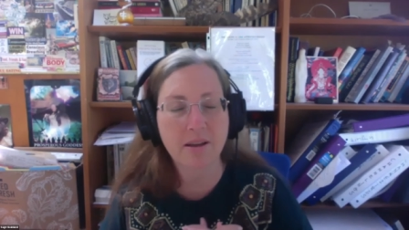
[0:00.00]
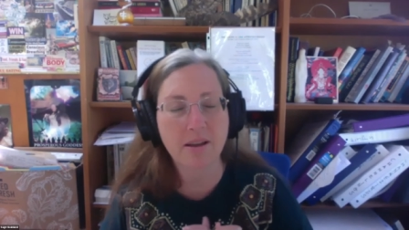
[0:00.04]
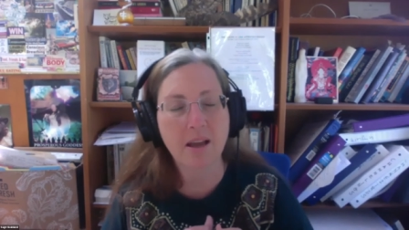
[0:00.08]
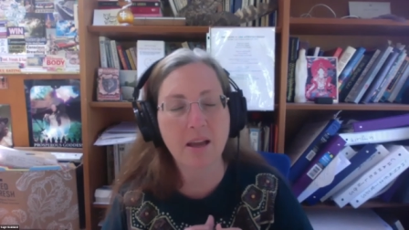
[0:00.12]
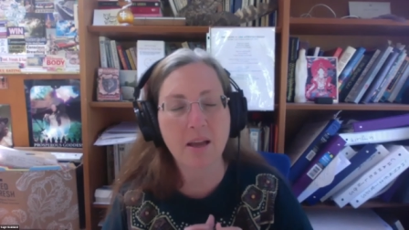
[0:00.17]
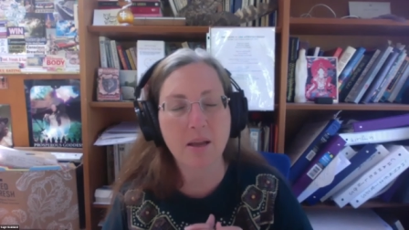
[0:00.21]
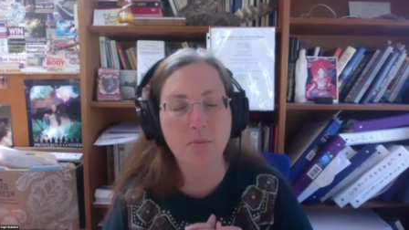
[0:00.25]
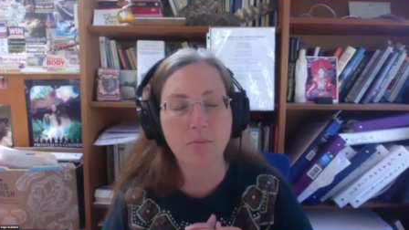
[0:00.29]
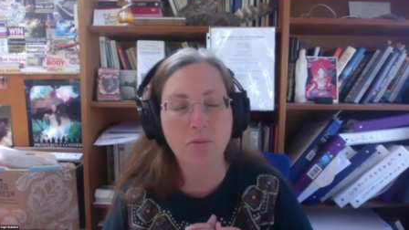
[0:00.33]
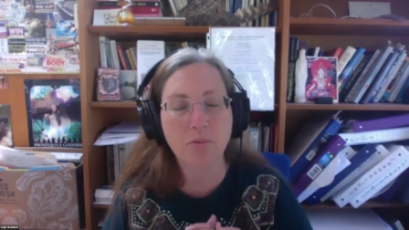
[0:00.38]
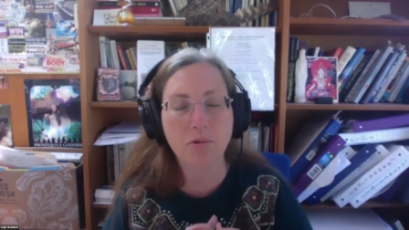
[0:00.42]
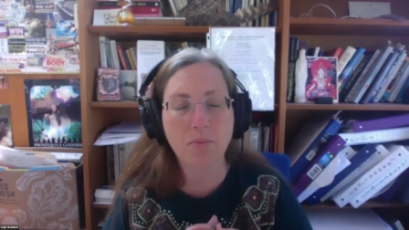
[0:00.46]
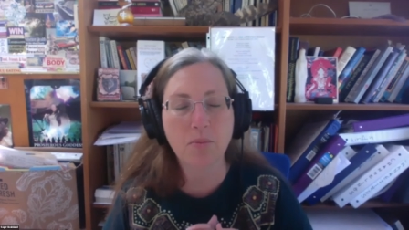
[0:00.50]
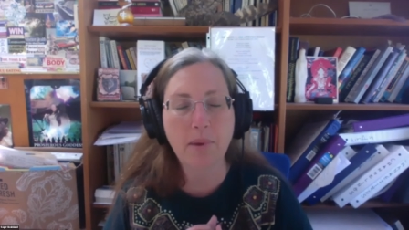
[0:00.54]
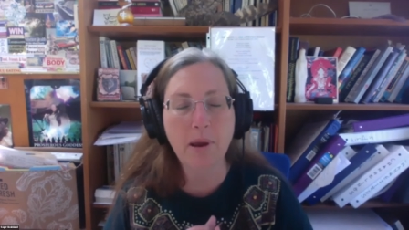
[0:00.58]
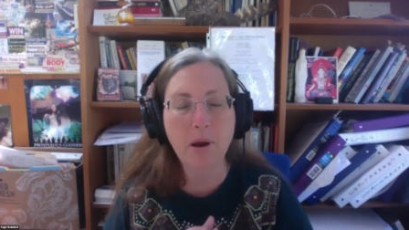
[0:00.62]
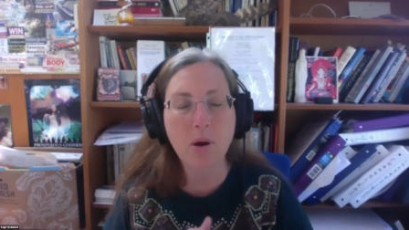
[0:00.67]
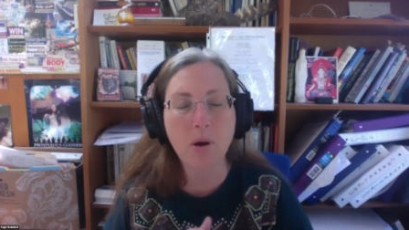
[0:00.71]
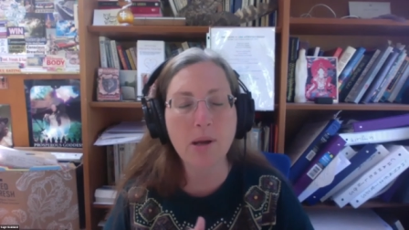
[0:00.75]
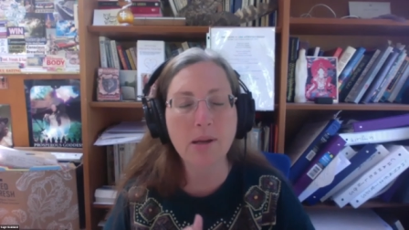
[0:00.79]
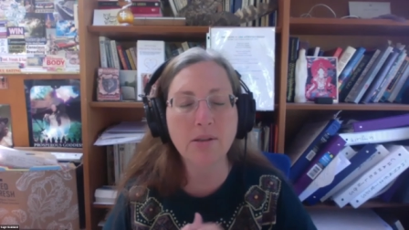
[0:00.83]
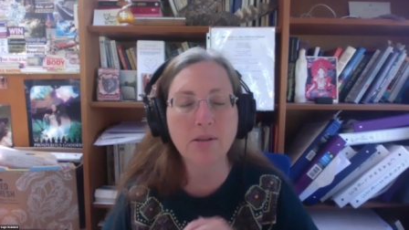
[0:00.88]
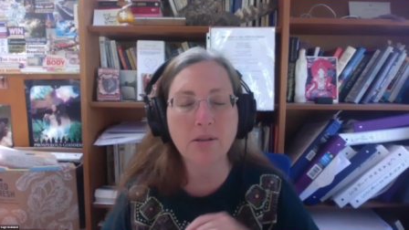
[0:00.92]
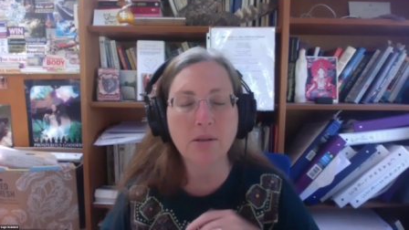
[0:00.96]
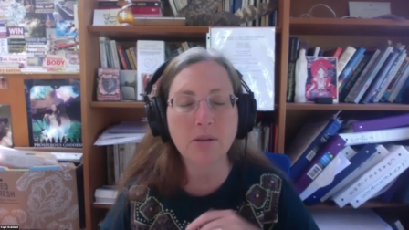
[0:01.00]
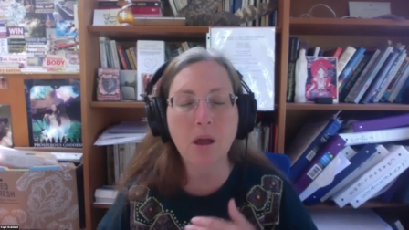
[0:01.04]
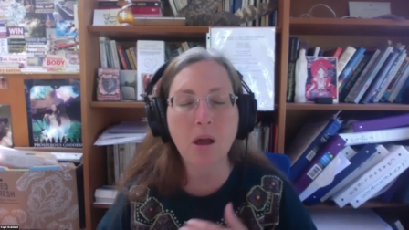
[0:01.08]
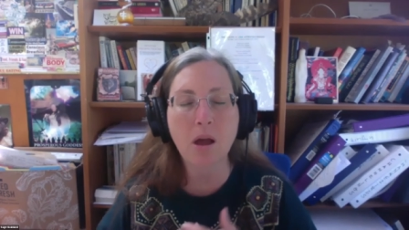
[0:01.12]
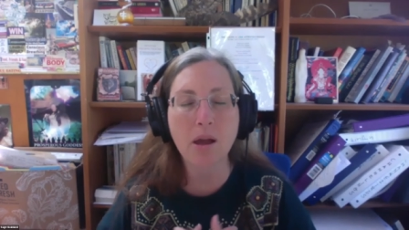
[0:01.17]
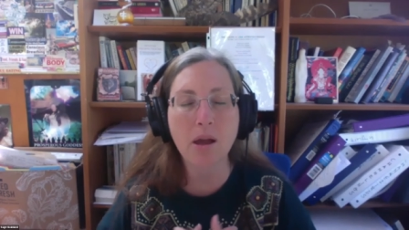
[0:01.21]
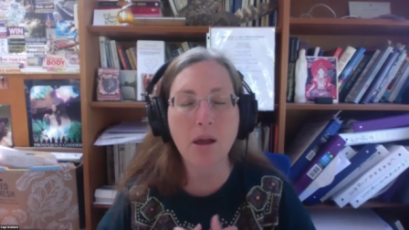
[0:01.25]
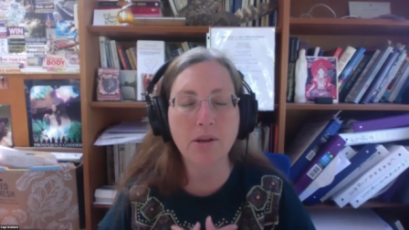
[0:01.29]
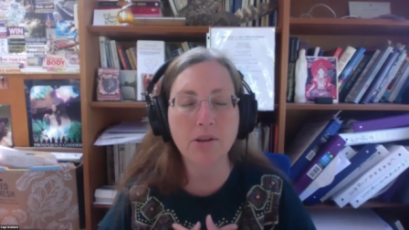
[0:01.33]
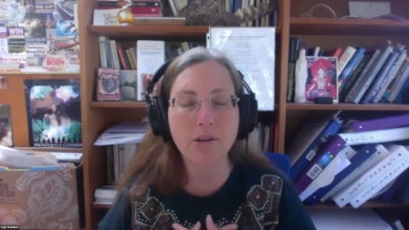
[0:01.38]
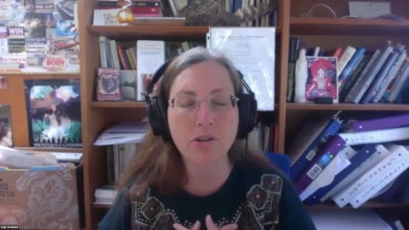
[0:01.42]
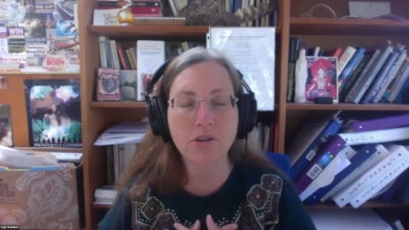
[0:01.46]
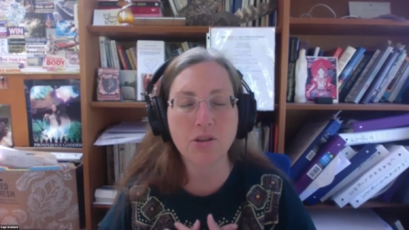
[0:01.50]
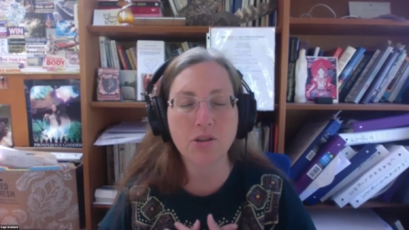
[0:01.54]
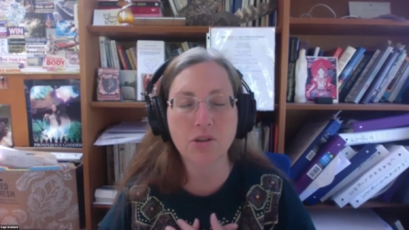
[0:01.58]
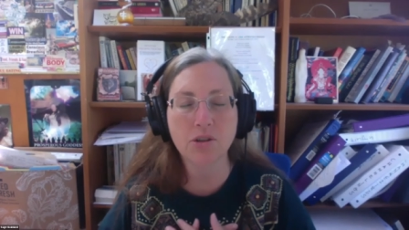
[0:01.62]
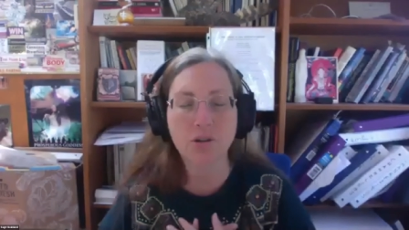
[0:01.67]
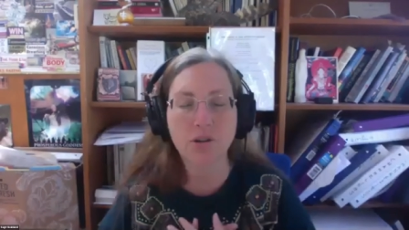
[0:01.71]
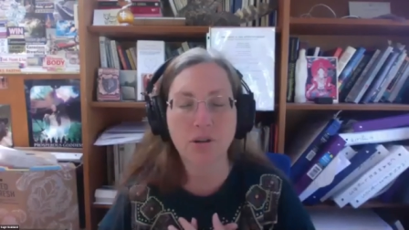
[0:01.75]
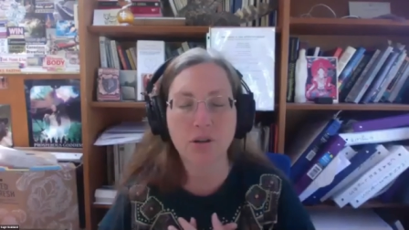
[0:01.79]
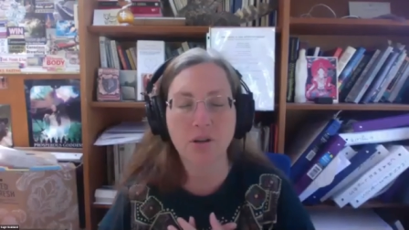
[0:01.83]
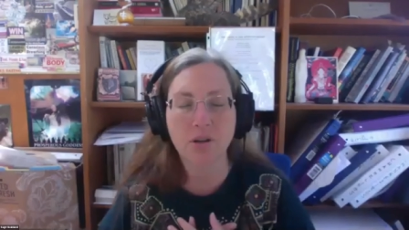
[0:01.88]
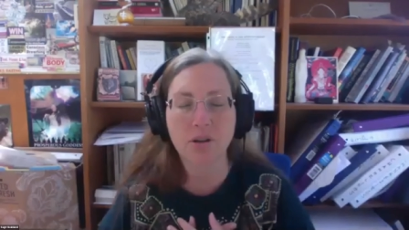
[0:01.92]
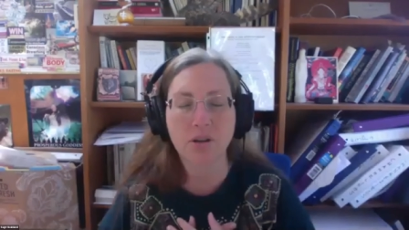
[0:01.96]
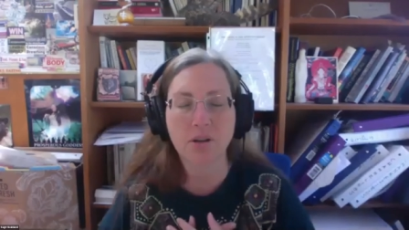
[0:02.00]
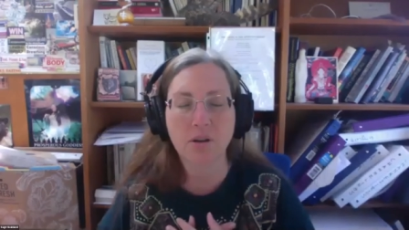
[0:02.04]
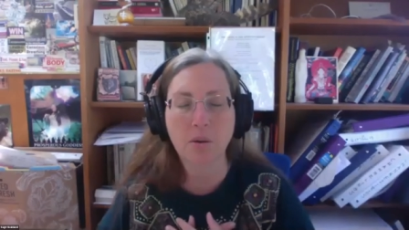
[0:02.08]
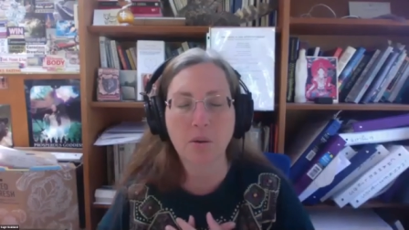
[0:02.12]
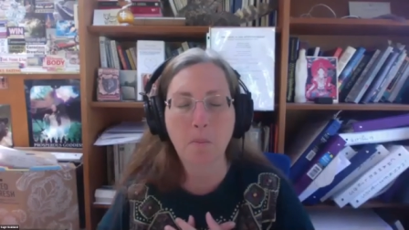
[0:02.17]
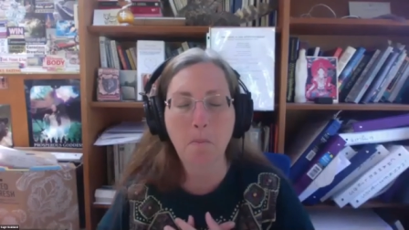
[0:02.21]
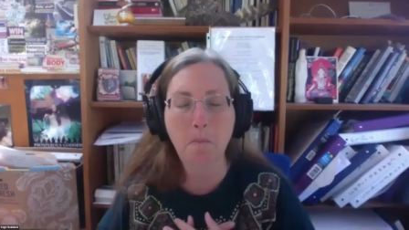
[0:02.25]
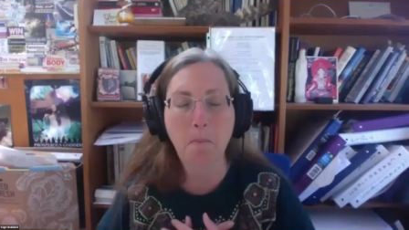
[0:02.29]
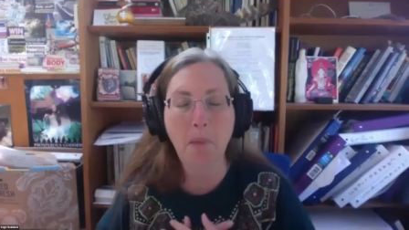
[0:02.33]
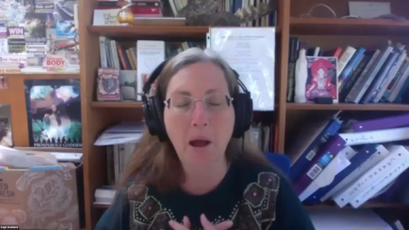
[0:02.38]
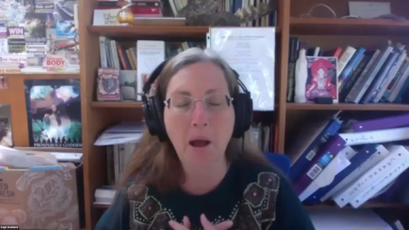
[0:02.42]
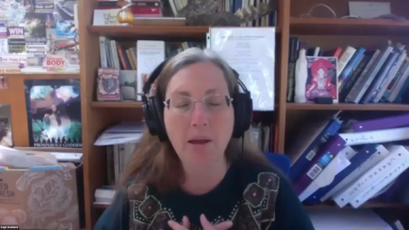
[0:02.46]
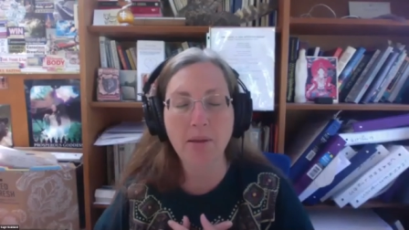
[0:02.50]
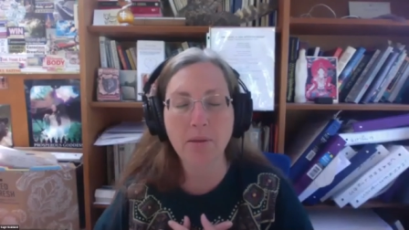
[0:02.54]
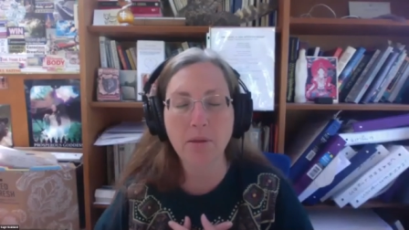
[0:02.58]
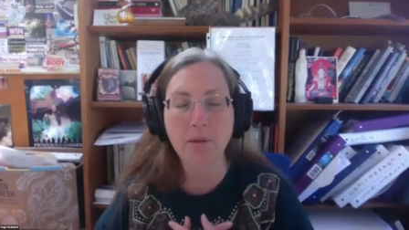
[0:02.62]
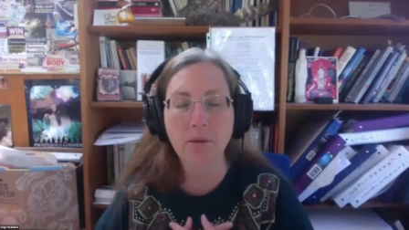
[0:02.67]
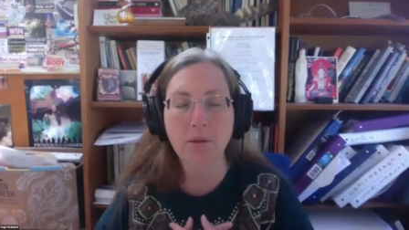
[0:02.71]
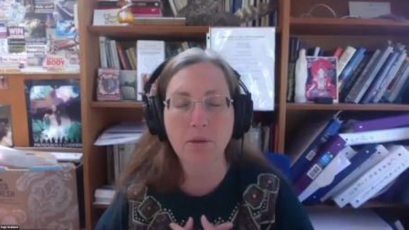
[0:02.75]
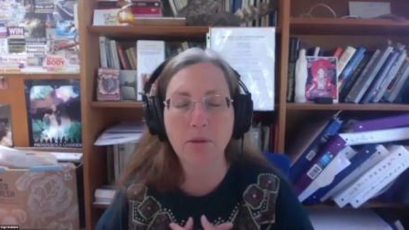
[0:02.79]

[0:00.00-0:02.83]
and preparing to launch month.